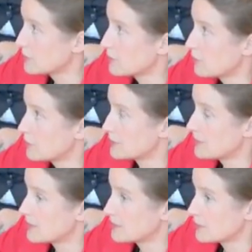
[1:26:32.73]
that was
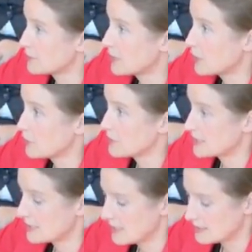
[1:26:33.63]
caused because of their
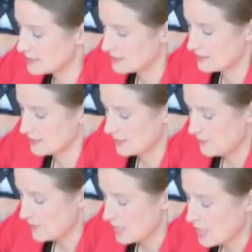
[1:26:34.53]
own standstills.
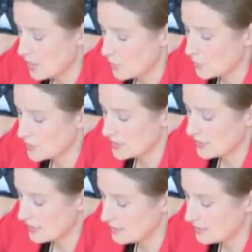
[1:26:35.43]
What